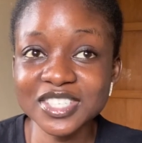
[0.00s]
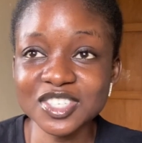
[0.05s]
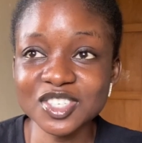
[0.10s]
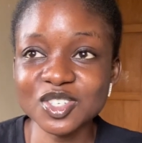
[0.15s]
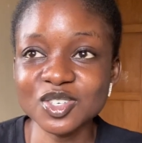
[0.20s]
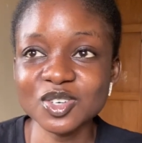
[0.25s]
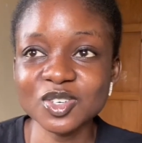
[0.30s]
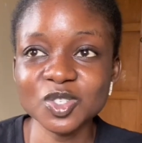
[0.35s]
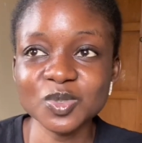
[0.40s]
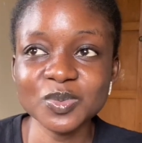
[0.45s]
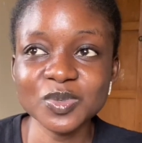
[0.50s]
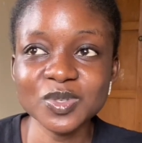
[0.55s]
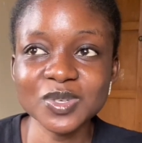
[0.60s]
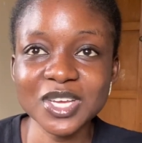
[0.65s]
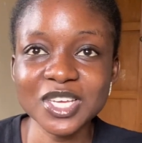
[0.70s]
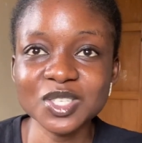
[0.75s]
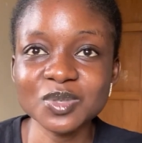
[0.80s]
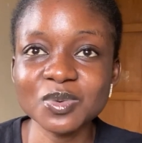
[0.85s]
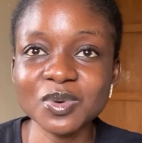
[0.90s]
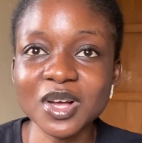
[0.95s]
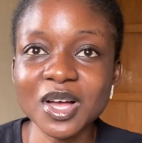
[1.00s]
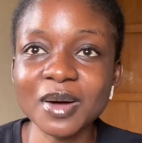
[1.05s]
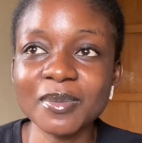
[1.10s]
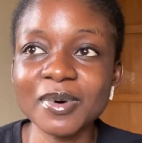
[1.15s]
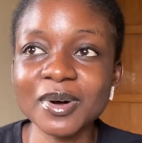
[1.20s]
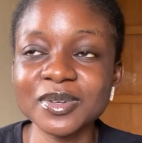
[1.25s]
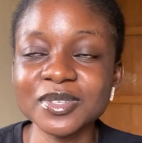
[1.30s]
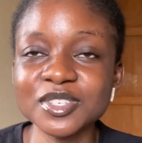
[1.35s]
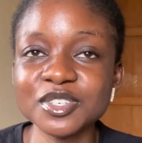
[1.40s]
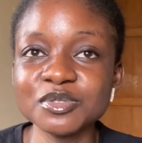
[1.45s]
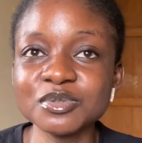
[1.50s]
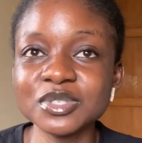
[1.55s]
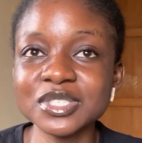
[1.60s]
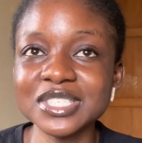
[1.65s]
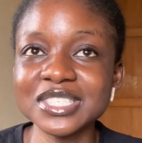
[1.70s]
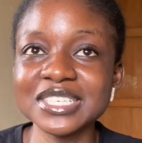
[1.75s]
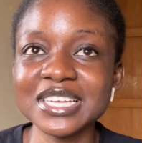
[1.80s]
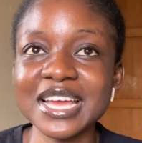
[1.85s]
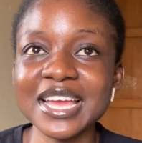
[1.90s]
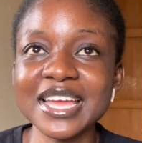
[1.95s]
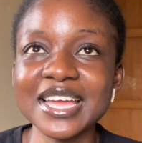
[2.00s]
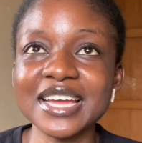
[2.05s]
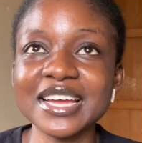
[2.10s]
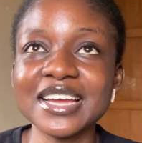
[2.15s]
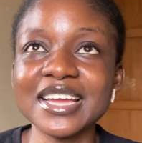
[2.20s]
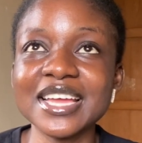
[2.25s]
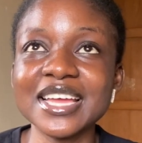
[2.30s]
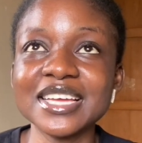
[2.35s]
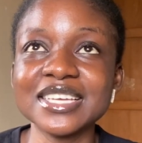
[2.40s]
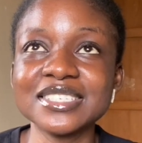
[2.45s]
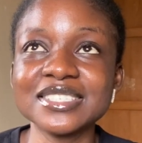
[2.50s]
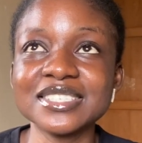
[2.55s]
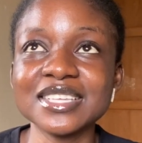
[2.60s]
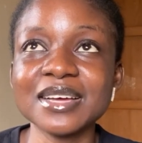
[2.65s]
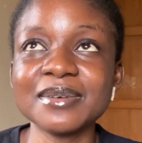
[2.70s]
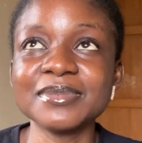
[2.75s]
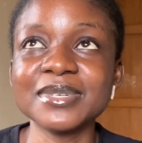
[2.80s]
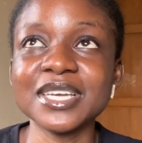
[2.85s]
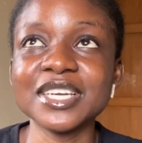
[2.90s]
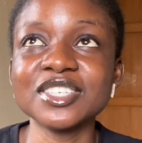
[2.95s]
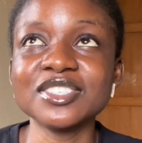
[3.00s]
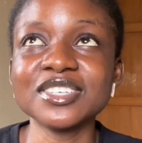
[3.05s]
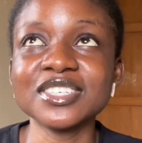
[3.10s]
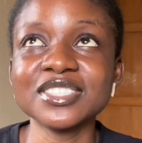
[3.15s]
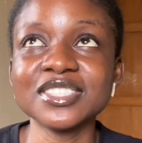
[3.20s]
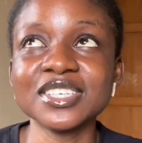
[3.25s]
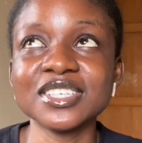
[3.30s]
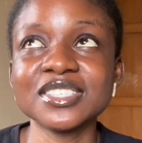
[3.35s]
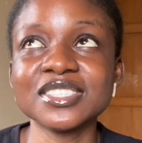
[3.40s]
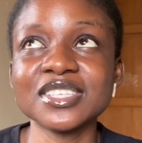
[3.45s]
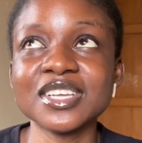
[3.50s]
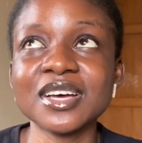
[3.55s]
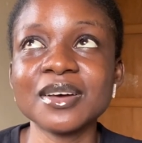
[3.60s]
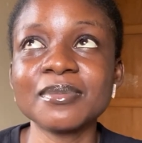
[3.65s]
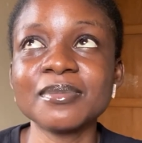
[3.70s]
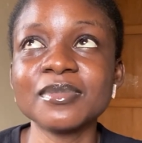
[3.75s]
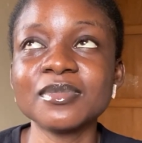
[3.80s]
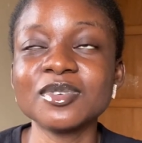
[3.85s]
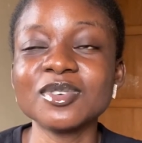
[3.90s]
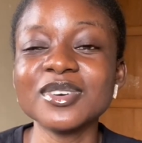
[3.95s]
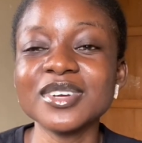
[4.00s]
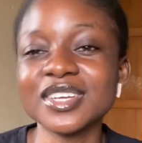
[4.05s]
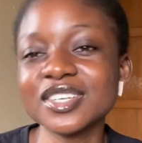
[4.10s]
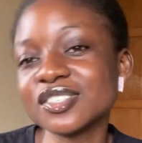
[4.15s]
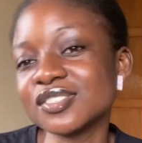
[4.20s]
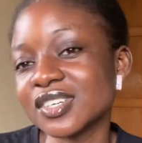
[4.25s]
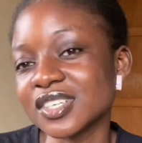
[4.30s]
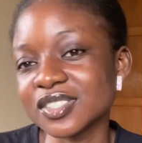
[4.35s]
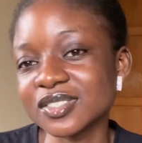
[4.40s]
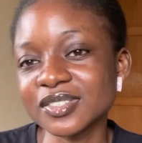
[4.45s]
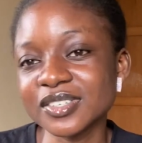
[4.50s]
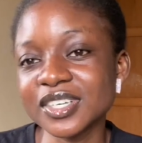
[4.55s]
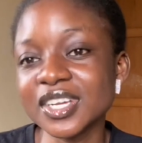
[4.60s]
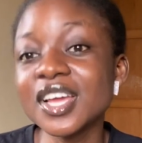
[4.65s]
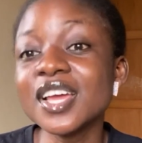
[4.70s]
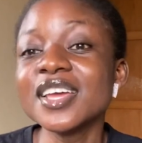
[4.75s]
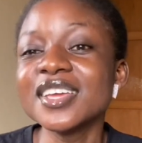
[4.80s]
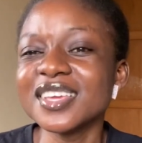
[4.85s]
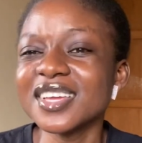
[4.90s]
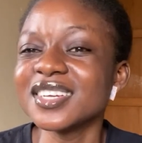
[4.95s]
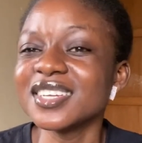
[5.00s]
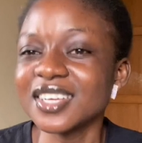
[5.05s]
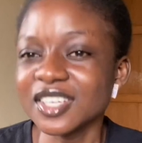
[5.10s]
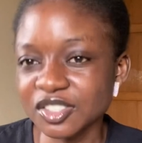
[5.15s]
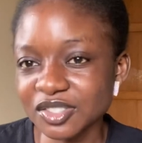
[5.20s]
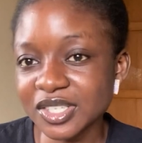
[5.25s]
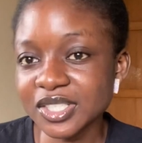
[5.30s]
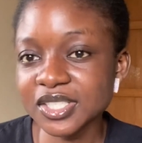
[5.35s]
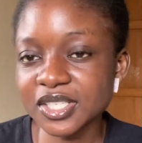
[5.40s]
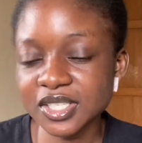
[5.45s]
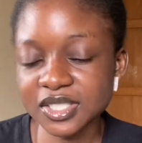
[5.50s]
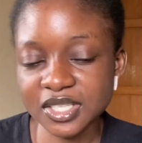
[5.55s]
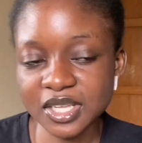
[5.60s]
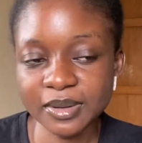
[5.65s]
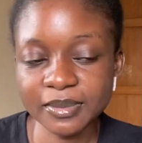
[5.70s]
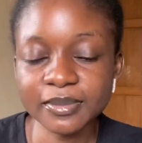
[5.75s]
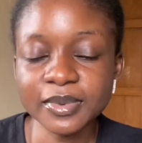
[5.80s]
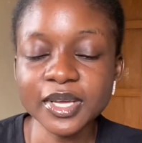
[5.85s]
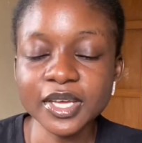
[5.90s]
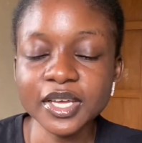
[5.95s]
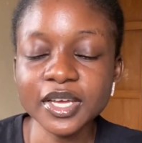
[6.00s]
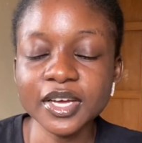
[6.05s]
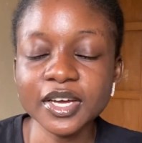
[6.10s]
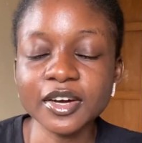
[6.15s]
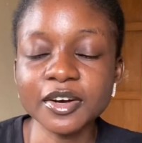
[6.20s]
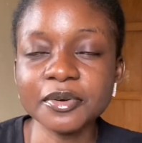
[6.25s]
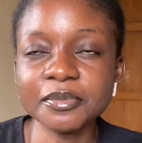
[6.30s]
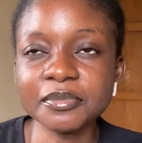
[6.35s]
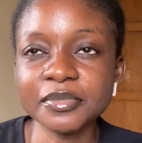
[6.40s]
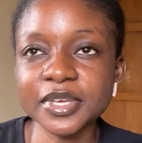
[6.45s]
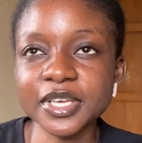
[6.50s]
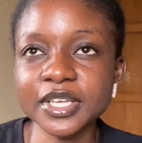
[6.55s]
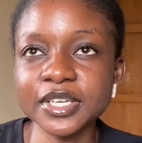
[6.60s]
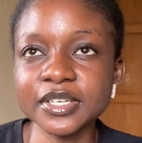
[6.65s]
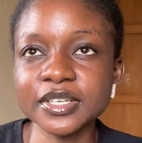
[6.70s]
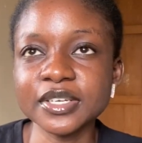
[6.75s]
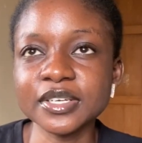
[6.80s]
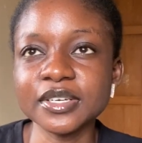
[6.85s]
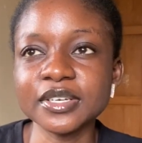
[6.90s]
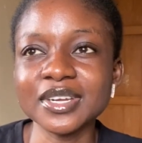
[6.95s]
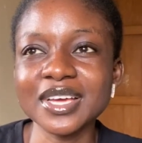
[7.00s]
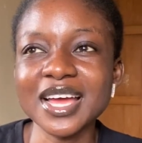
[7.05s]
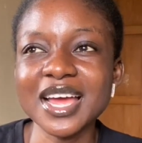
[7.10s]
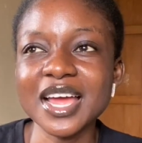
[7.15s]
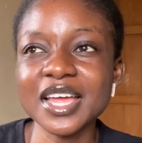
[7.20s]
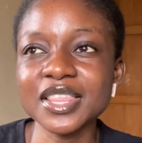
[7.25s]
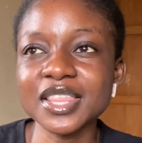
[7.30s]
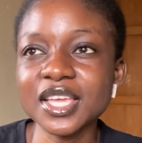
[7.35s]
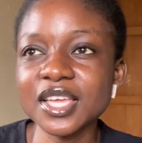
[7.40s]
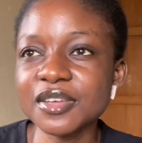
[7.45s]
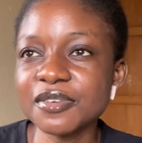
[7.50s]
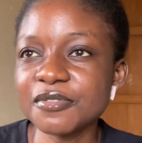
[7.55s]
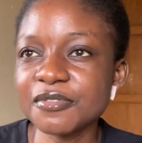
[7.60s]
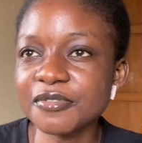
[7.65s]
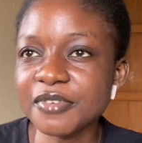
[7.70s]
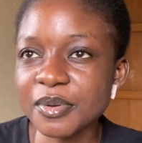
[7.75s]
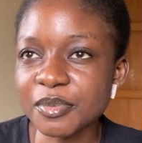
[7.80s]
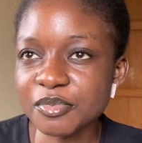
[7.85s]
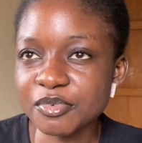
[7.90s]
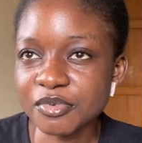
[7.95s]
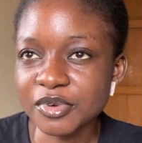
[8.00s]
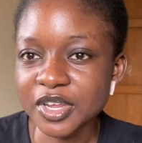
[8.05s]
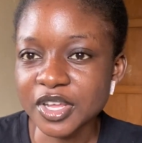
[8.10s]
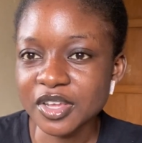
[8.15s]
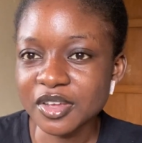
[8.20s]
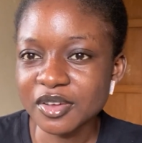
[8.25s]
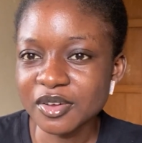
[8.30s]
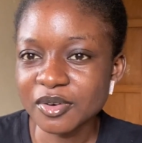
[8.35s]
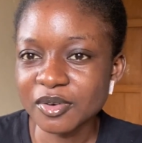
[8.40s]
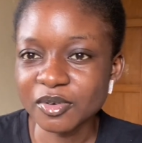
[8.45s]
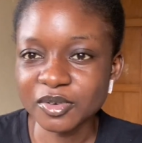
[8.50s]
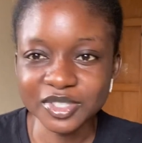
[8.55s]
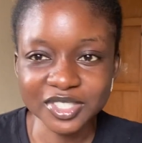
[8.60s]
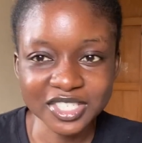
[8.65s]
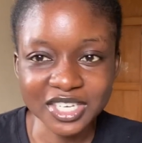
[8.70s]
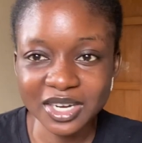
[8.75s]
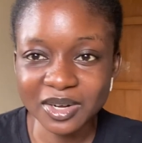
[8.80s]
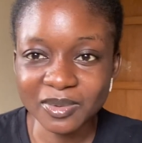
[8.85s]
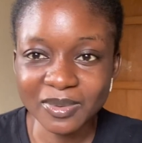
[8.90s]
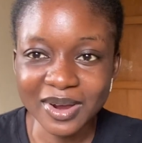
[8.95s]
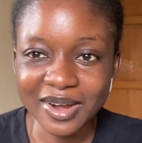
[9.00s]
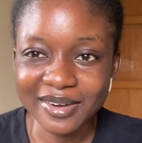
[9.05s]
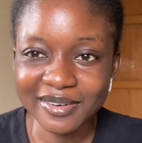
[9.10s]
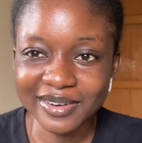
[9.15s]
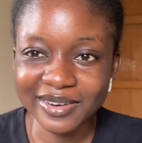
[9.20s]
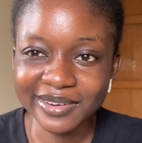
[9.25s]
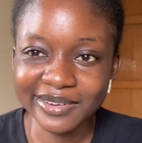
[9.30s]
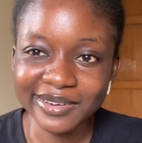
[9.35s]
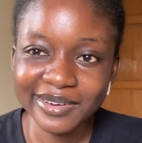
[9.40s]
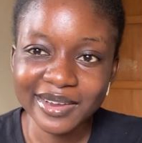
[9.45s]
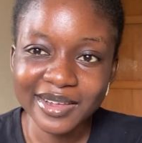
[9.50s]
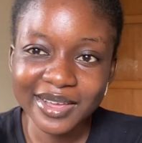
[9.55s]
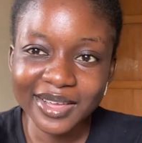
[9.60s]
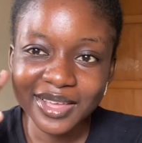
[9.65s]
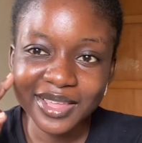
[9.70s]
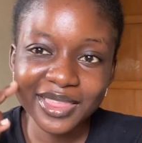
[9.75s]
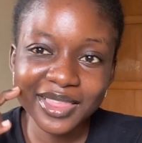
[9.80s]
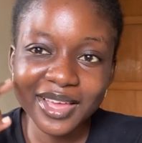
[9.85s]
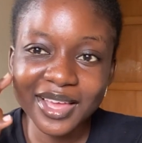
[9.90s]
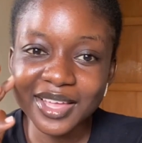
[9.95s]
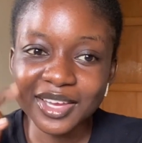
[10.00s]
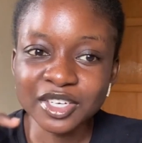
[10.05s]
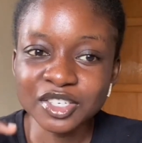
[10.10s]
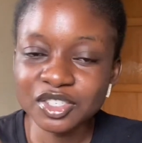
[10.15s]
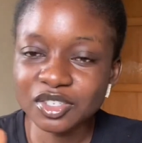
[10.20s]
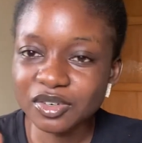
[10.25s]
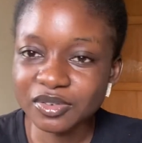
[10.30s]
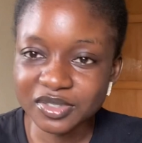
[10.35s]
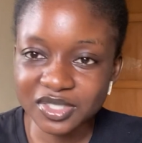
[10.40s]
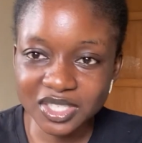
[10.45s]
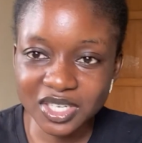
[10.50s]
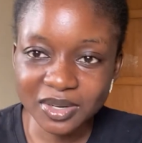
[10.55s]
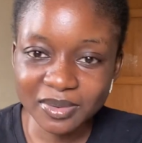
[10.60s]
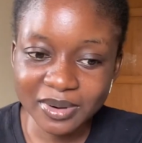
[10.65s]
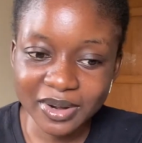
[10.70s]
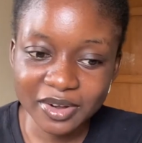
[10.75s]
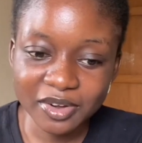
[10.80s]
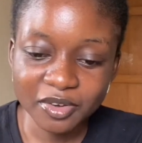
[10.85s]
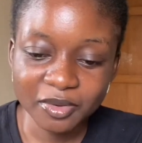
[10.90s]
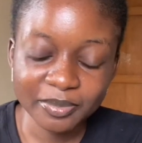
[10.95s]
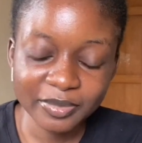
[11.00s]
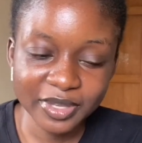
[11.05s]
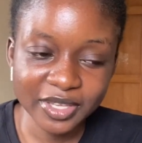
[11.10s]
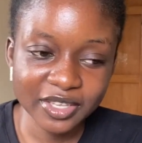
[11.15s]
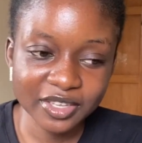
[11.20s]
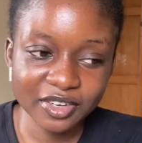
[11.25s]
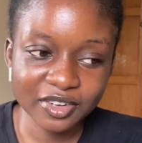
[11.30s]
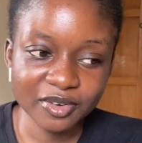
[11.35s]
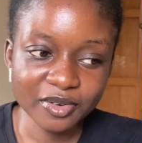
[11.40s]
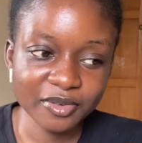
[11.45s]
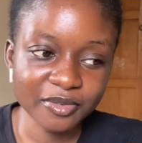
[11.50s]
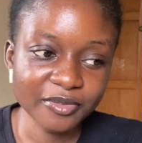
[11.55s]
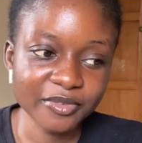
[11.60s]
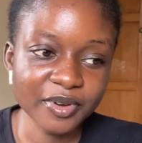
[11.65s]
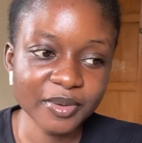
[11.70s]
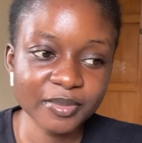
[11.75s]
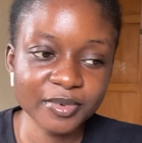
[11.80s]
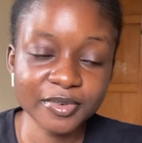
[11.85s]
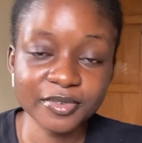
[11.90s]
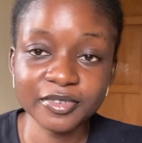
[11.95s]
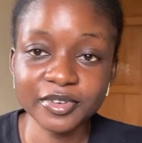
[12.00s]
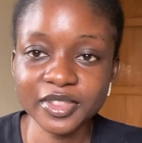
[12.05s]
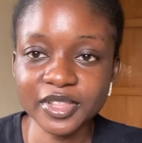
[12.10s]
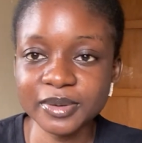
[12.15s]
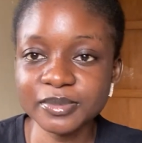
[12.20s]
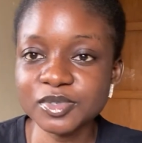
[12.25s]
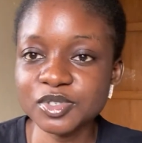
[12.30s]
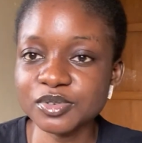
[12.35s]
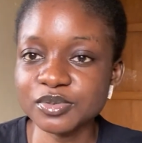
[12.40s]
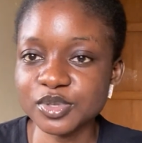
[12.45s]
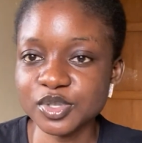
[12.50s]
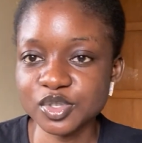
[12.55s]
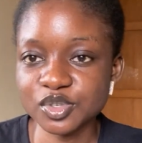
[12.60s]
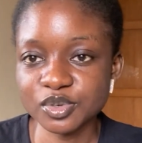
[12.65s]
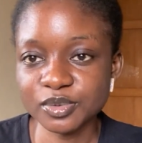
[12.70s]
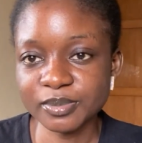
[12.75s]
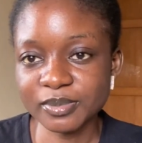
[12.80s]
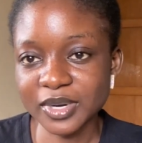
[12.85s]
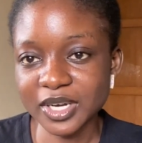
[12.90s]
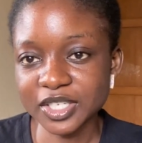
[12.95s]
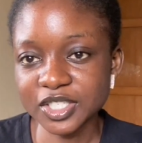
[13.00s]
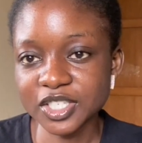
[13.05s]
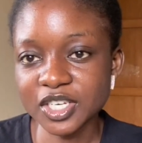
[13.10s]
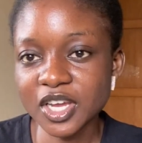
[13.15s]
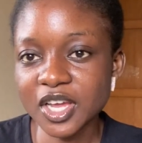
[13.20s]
Teaching Hospital I spoke about, they wrote their exam, the entrance exam, the entrance exam in I think February or January. Either ending of January or beginning of February for them to resume March.